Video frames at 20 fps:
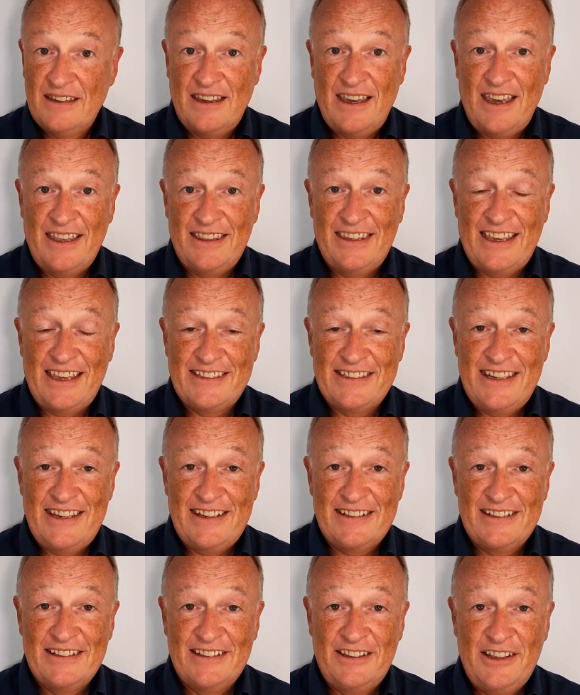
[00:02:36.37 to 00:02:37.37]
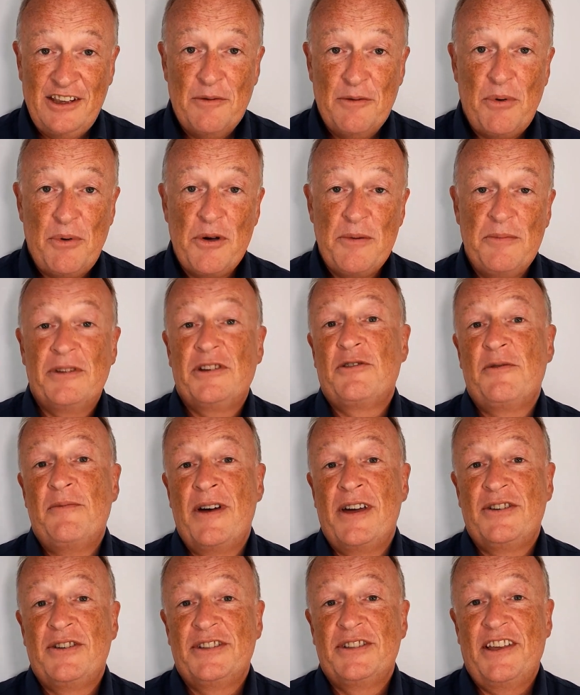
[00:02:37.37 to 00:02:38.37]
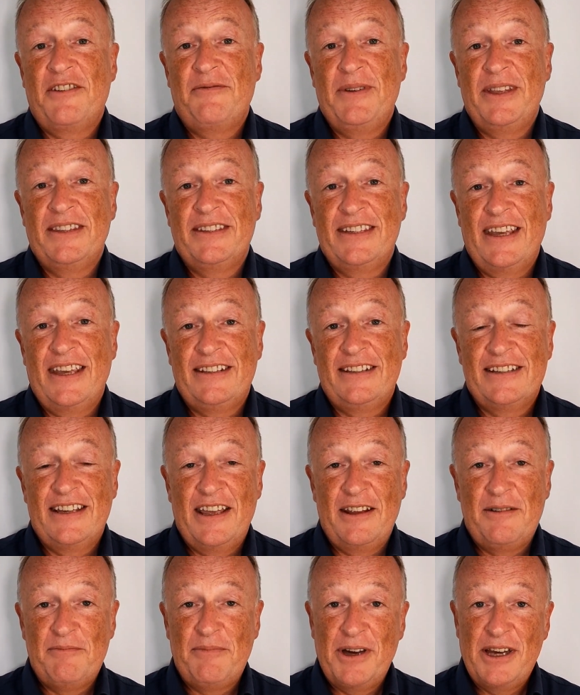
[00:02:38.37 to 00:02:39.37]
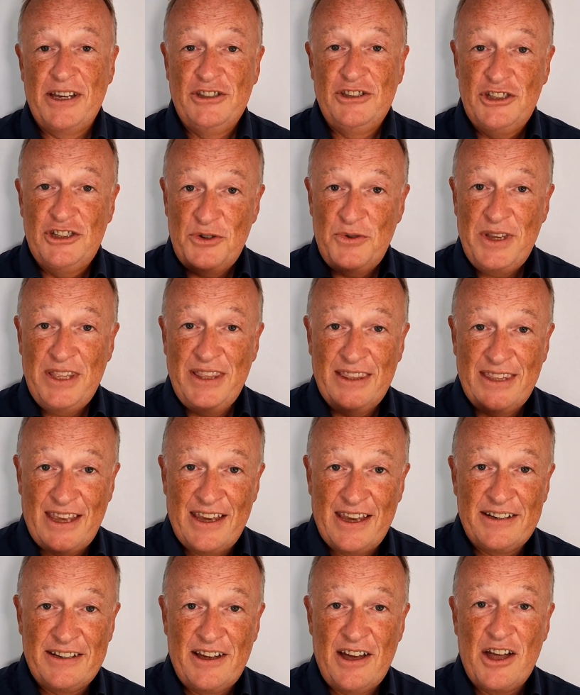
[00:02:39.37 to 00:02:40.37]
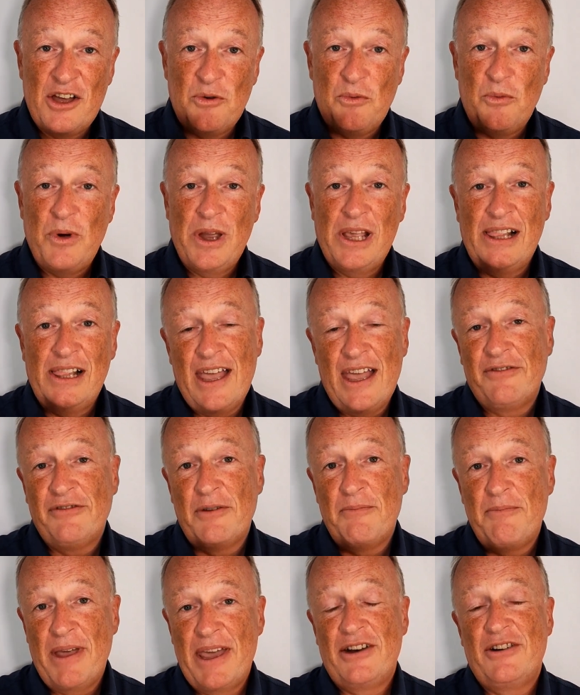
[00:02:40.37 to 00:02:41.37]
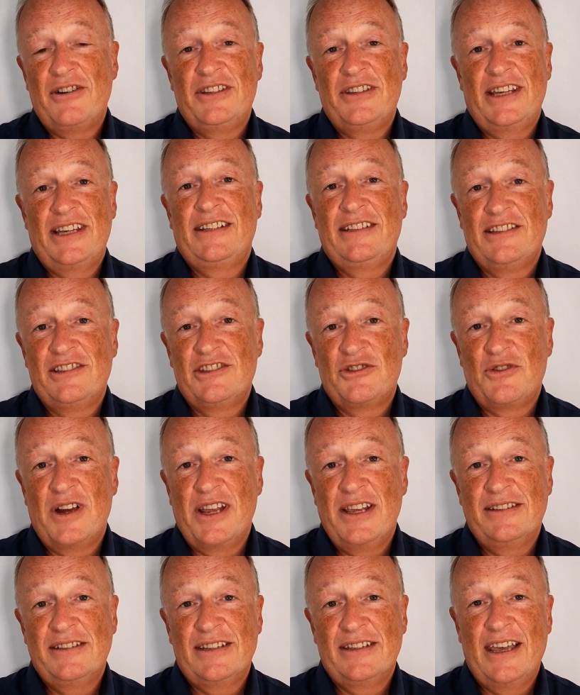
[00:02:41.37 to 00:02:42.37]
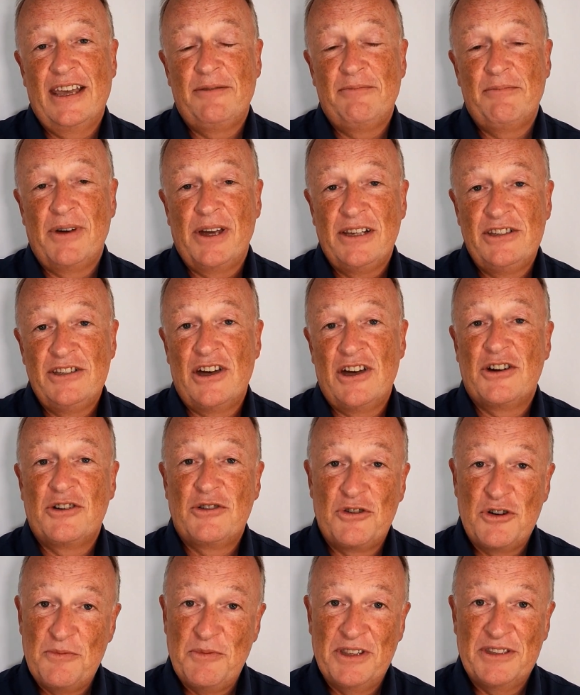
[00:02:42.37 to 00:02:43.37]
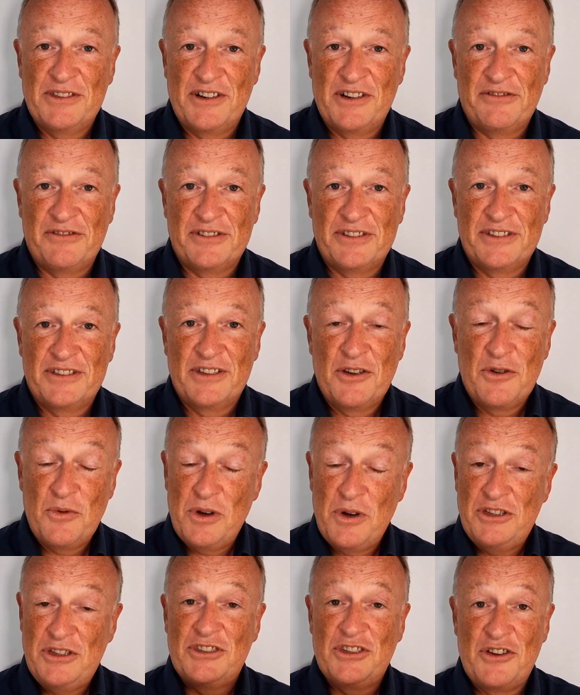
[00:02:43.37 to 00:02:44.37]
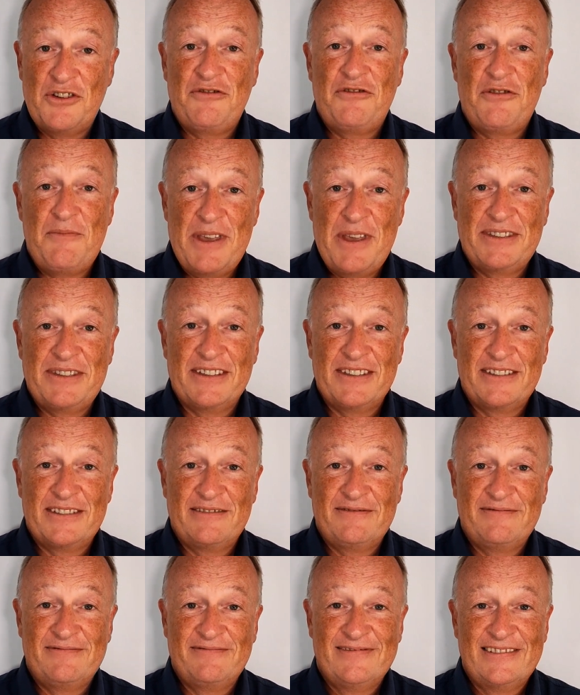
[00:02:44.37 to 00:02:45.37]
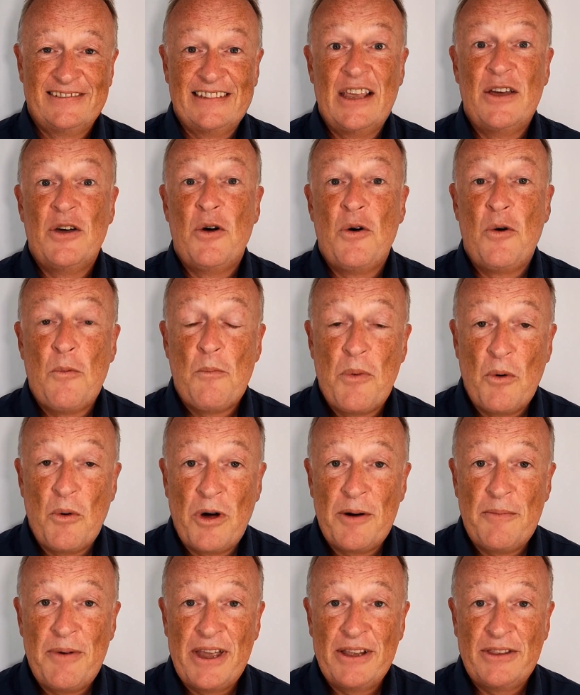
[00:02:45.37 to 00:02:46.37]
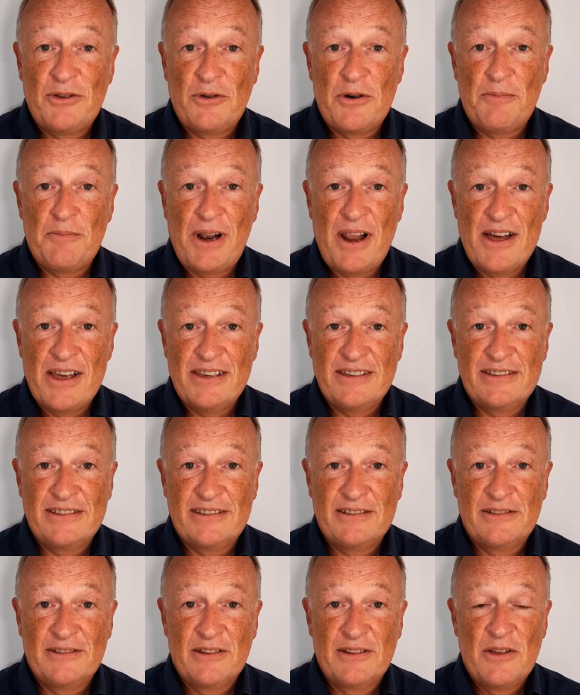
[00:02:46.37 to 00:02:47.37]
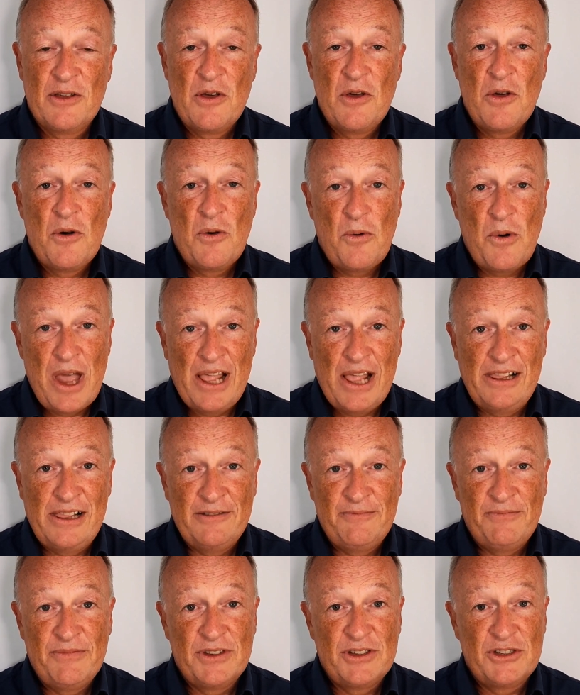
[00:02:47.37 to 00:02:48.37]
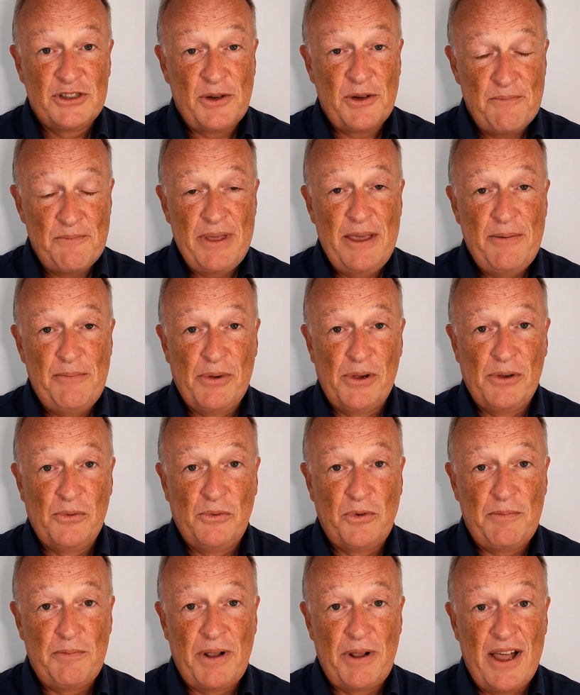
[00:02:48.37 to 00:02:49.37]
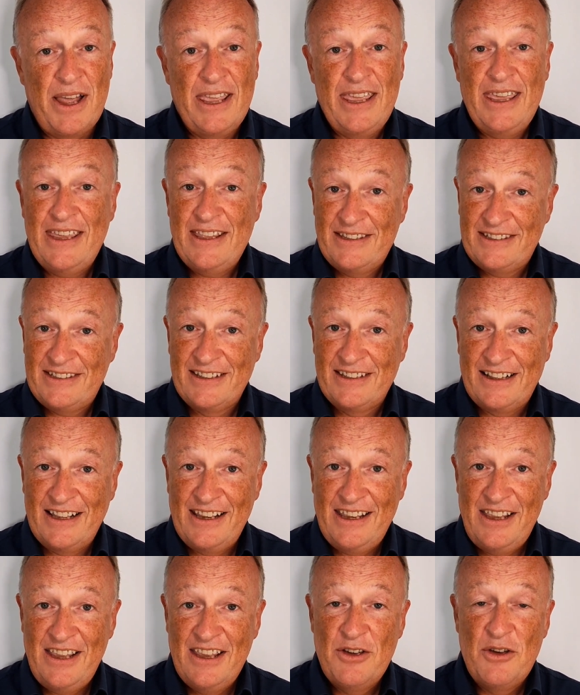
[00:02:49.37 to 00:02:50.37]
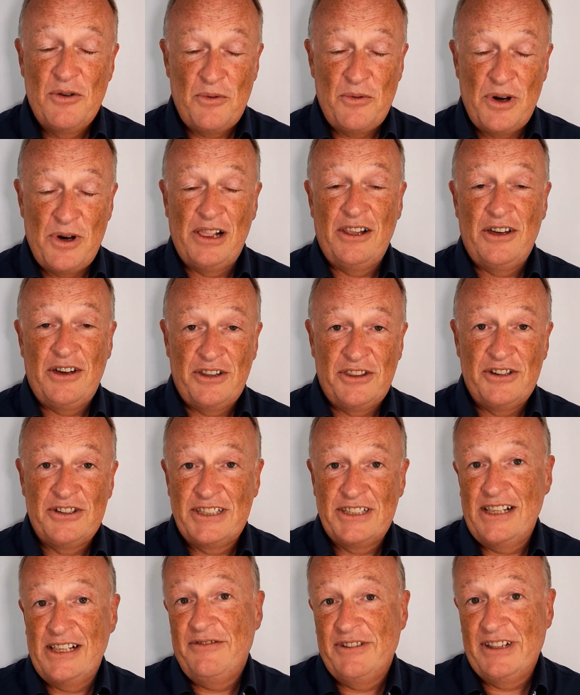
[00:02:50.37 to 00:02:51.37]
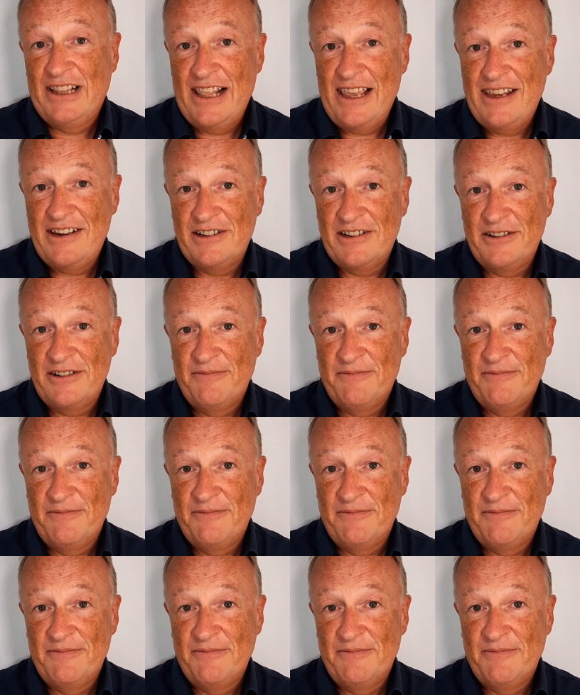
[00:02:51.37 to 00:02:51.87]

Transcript: And that's it. The appointment reminders have been sent, and by doing that I will have a better attendance rate at my dog grooming service, which is good for business. But what about the replies? Well, some people reply instantly while others leave it later.